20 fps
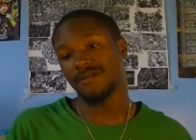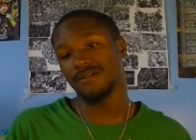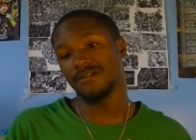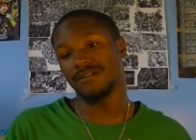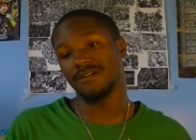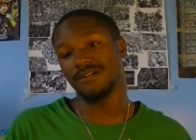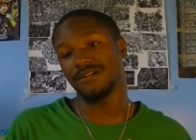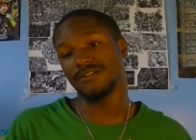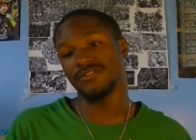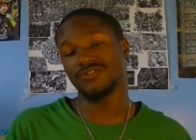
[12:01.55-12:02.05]

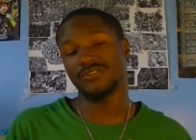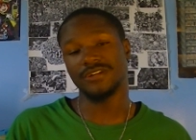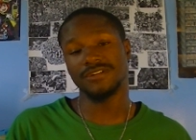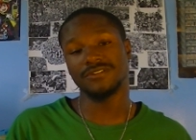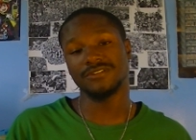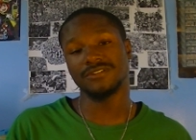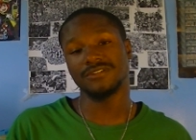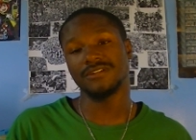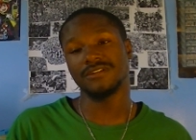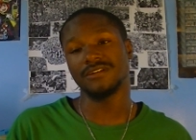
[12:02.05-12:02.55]
Uh,
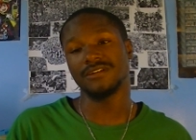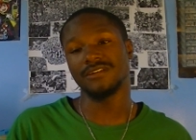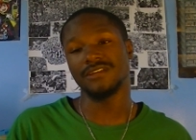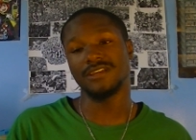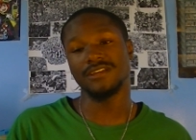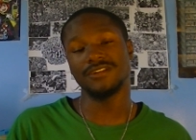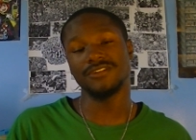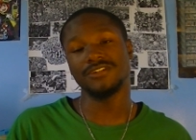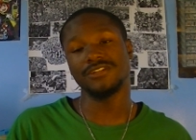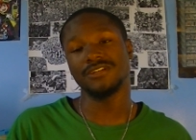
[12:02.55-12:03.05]
Tracer's good.
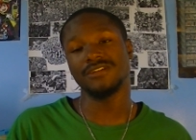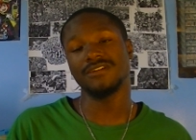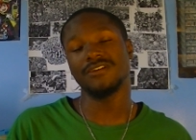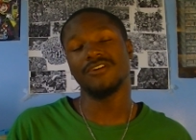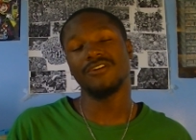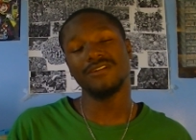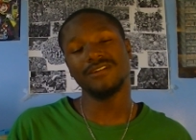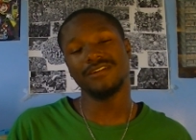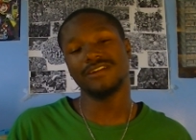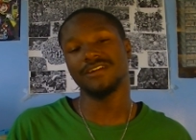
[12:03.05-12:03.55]
Genji.
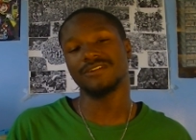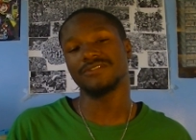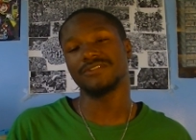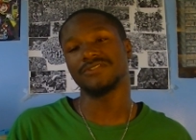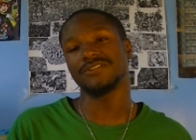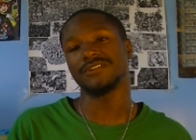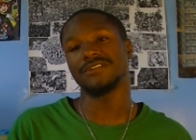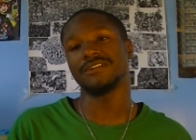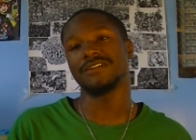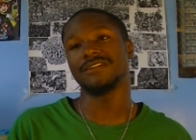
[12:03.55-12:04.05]
All the
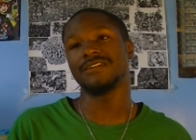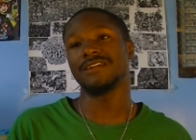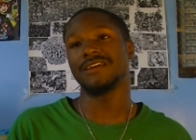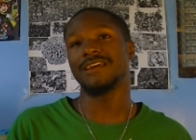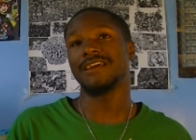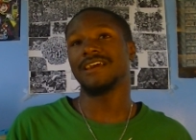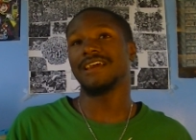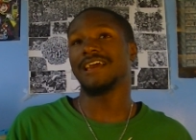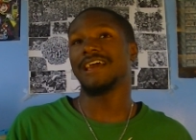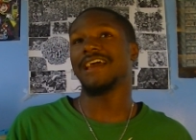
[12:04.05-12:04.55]
characters are good.
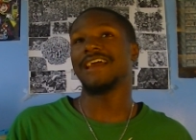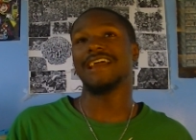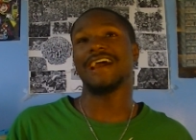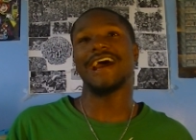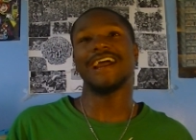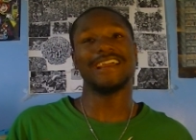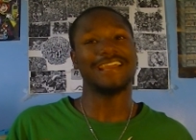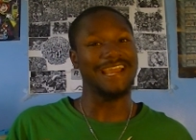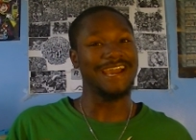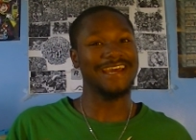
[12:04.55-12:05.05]
Hey,
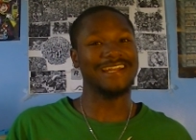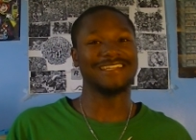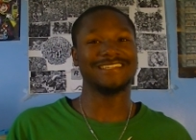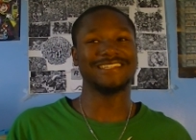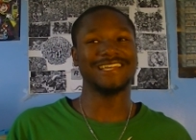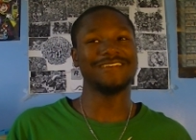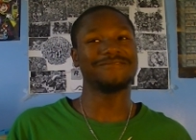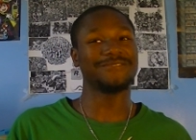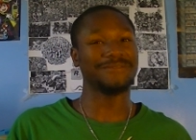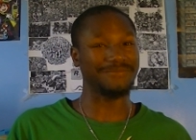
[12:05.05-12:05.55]
I gotta
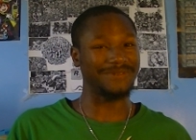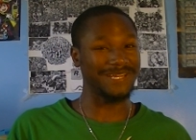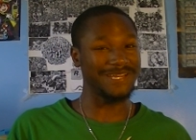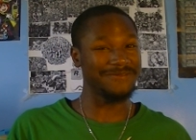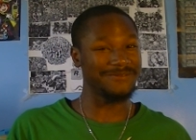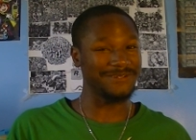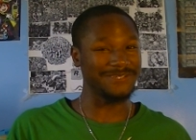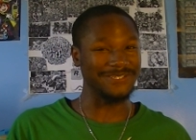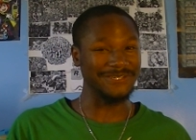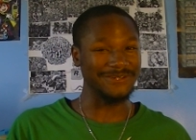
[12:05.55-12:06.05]
say from
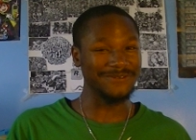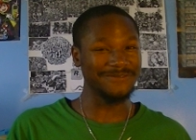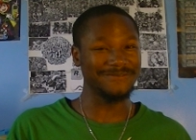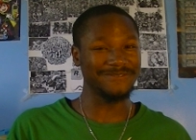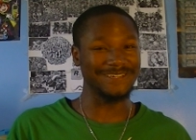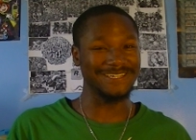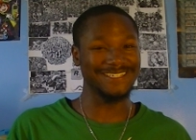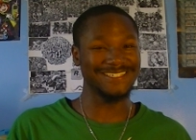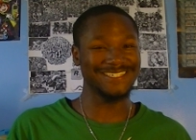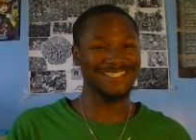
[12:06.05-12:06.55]
playing with
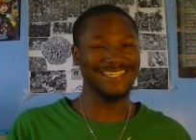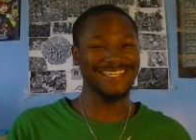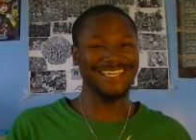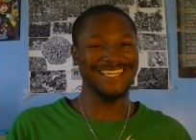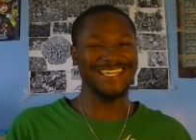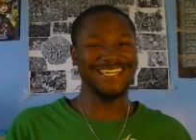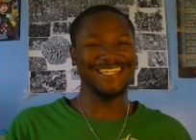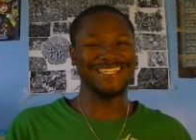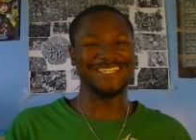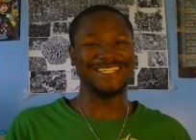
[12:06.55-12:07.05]
Doomfist
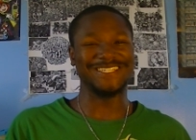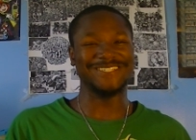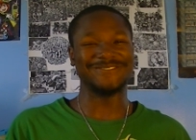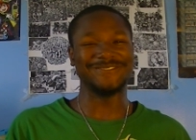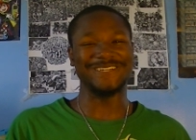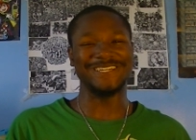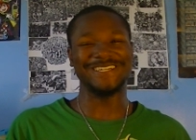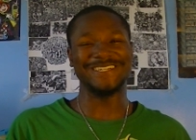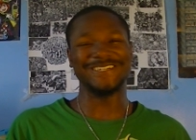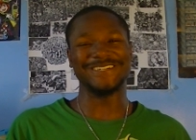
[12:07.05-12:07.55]
this
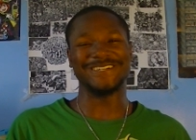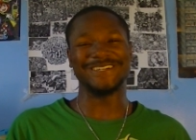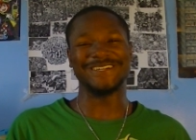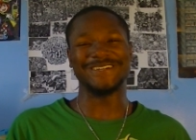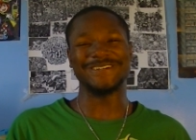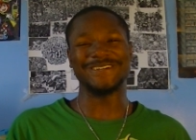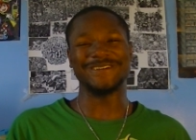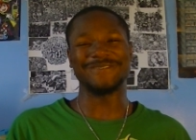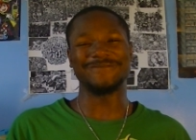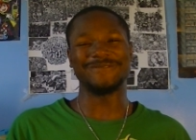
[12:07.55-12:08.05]
week,
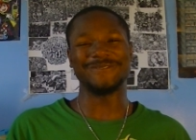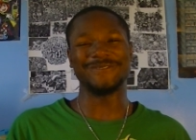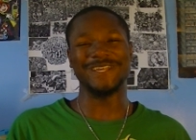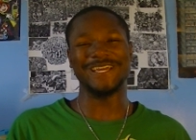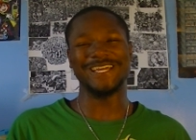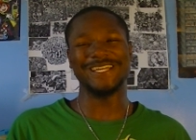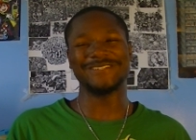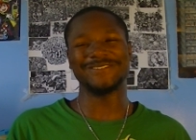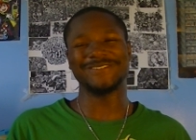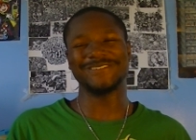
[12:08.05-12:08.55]
uh, a few
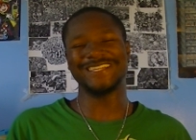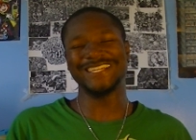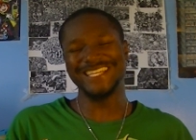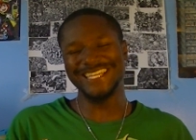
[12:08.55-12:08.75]
days,